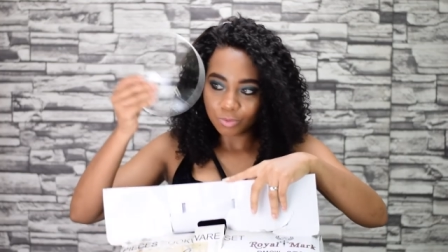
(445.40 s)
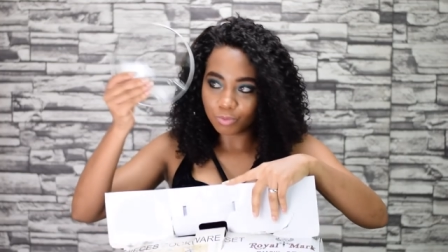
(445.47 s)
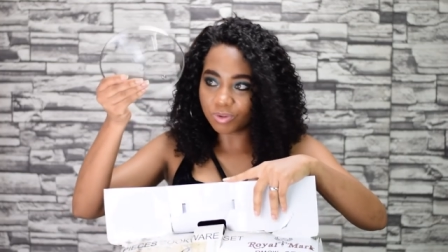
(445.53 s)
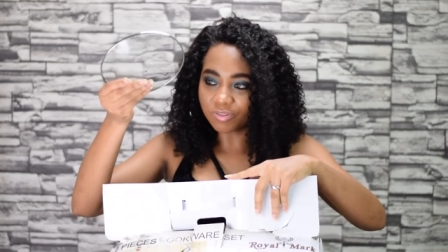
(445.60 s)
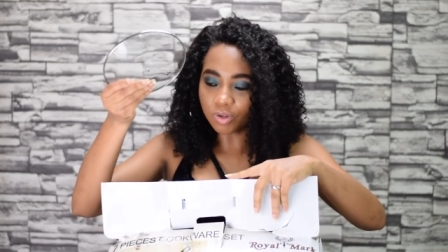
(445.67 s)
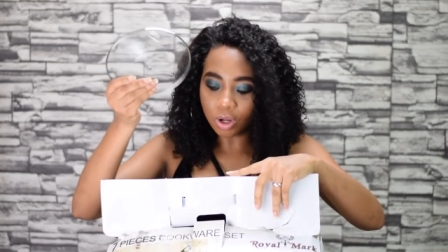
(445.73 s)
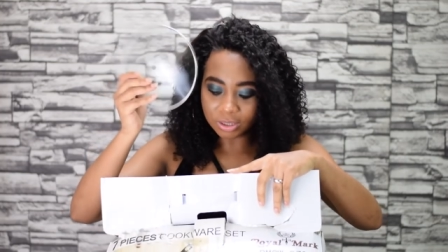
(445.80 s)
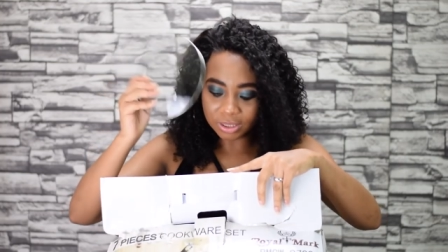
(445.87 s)

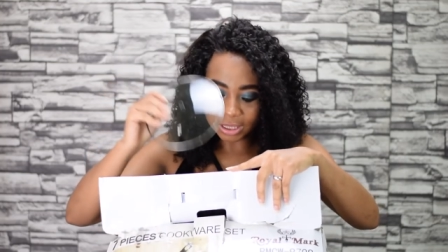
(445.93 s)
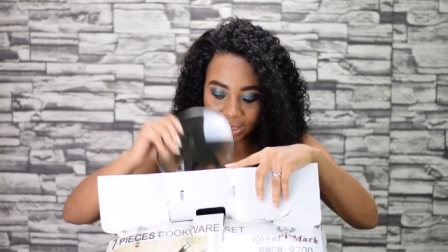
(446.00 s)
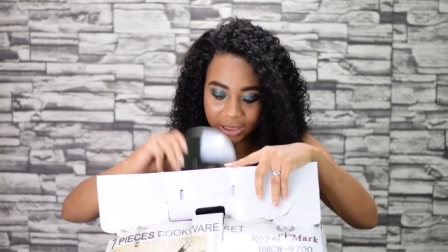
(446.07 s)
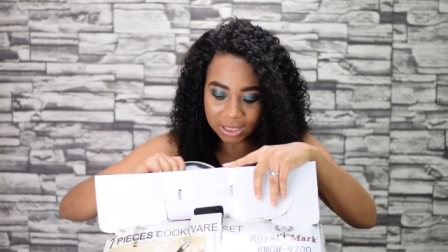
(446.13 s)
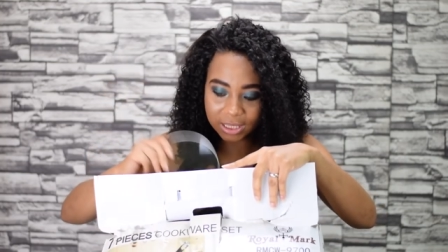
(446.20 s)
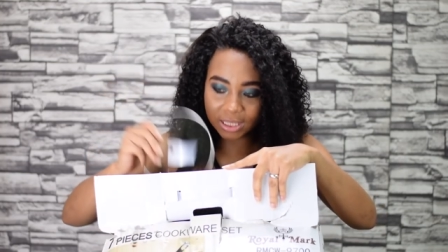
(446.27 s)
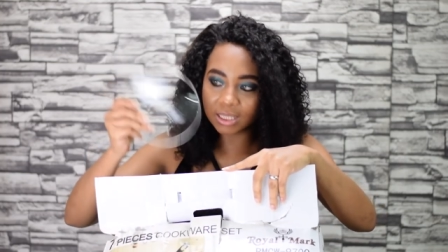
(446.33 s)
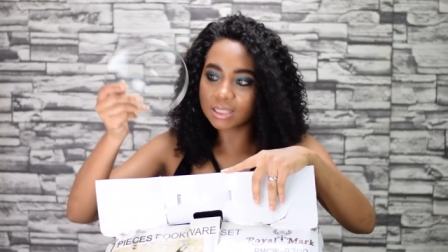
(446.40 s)
We've got the
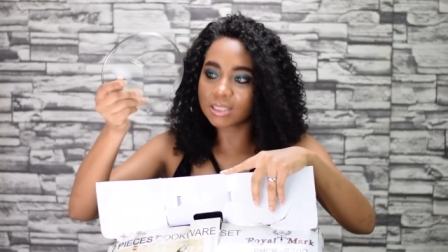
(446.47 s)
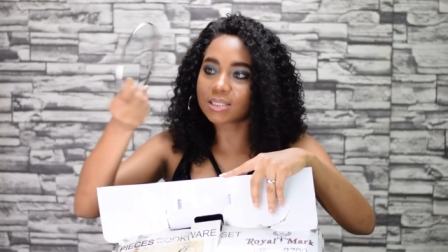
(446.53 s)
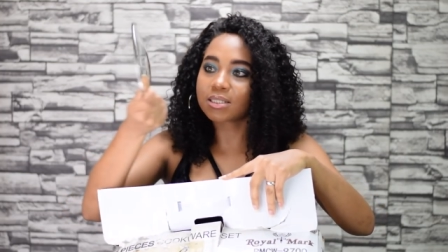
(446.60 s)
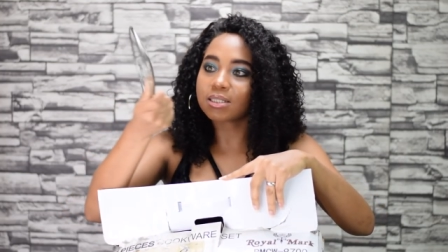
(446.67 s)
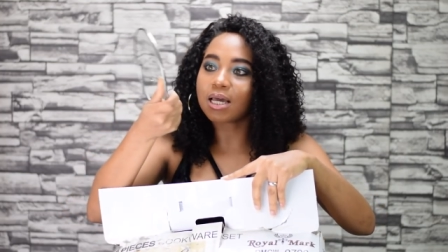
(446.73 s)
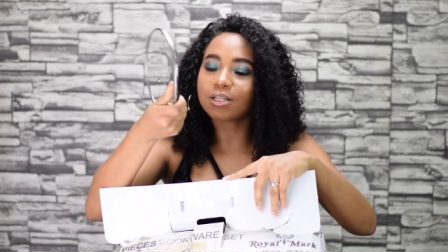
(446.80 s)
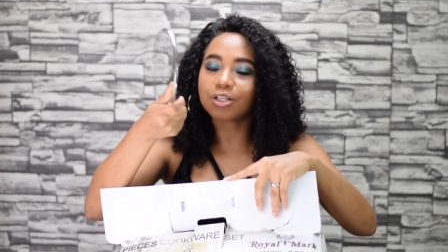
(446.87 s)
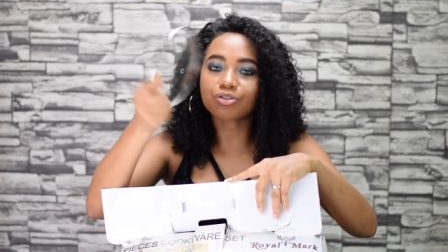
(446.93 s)

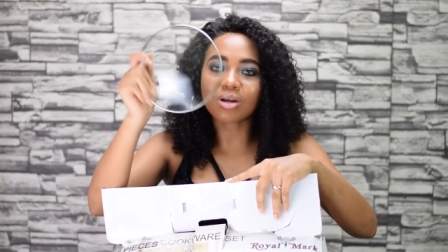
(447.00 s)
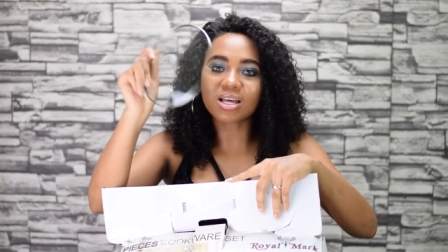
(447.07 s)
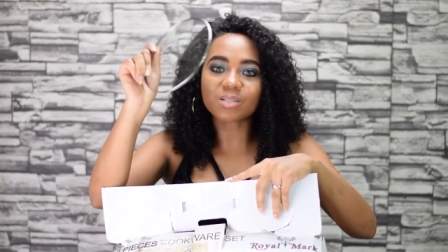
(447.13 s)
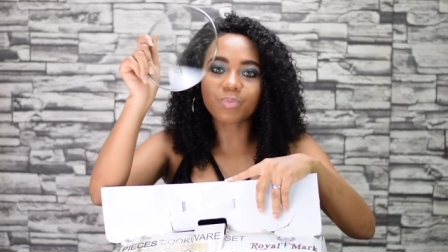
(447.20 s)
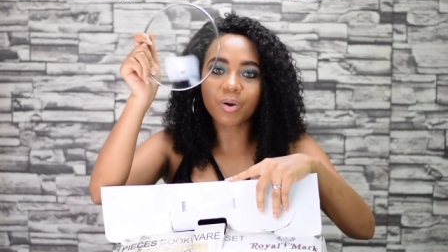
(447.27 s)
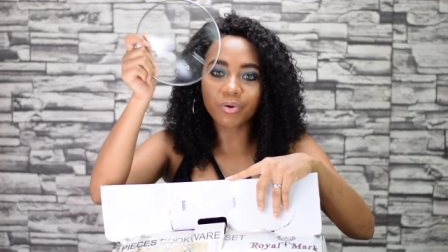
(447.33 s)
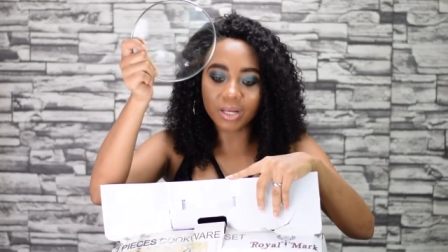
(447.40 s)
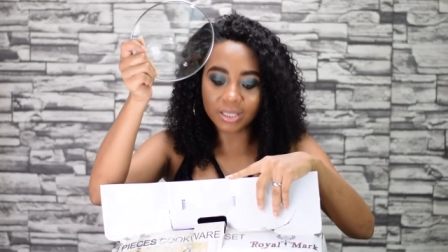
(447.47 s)
lids, yeah, the
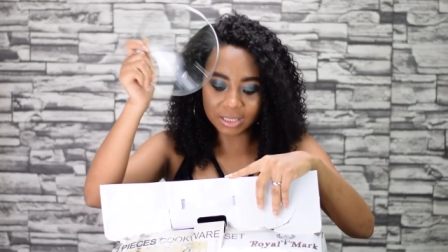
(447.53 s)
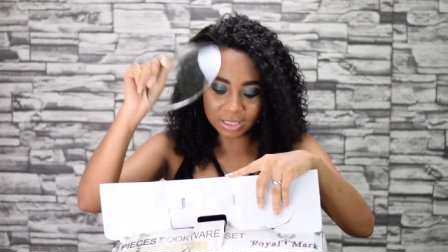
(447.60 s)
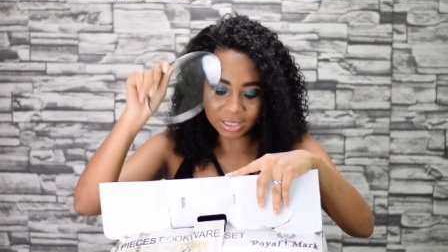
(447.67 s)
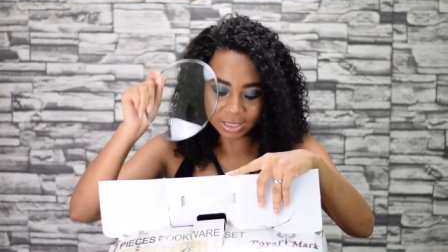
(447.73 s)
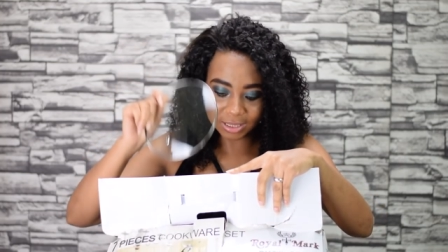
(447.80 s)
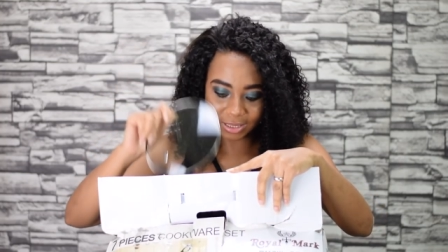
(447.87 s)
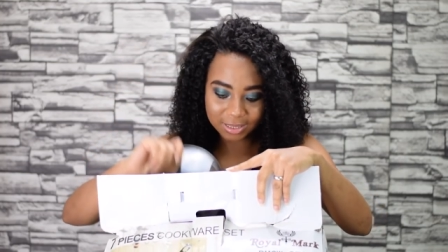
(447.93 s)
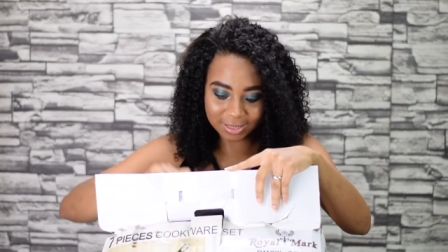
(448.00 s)
transparent
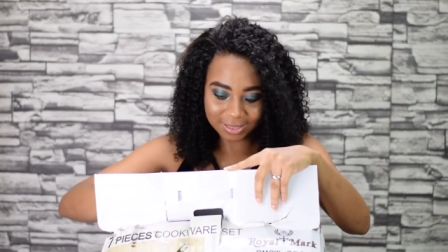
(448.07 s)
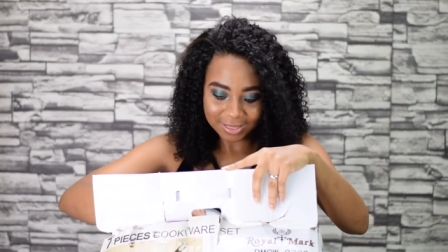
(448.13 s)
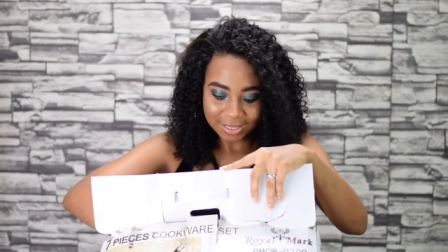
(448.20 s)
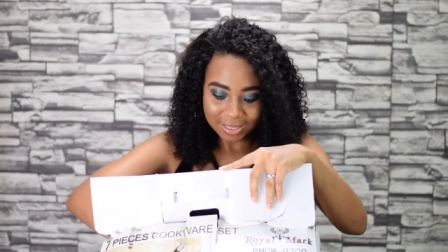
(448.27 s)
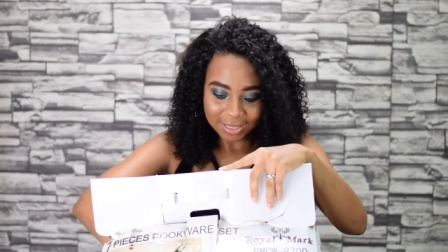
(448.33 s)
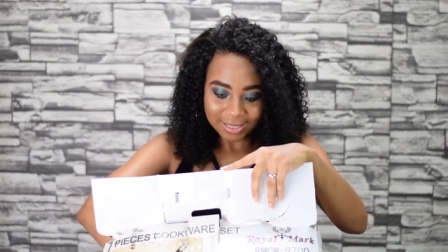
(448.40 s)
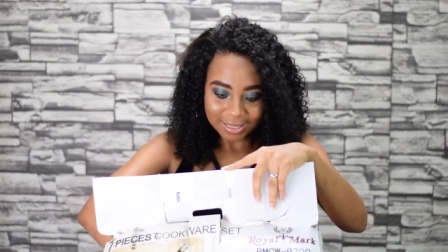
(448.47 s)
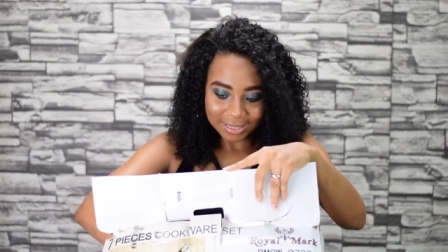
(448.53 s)
lids.
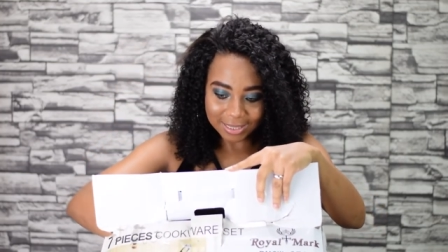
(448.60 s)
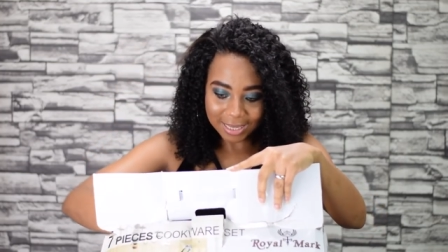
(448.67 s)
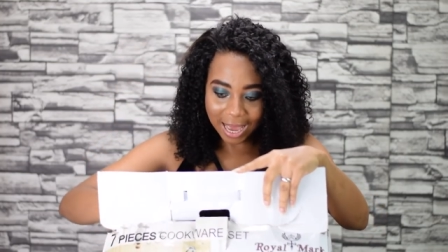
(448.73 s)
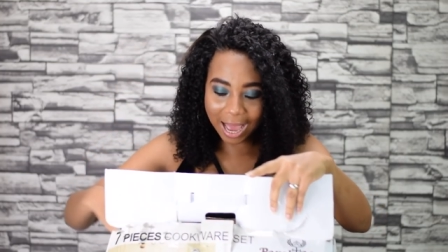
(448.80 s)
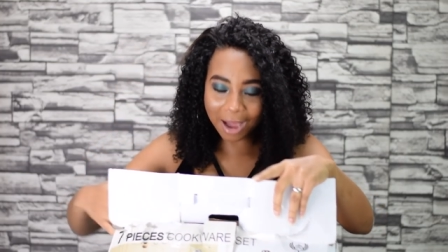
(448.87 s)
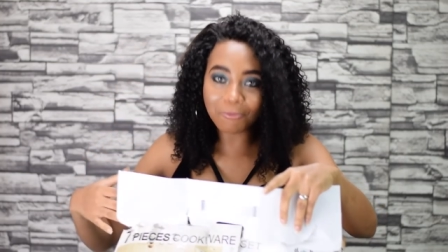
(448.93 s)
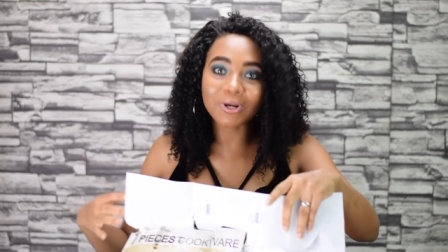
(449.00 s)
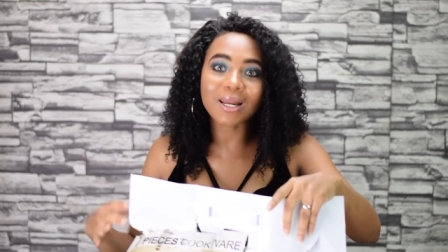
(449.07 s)
Yeah,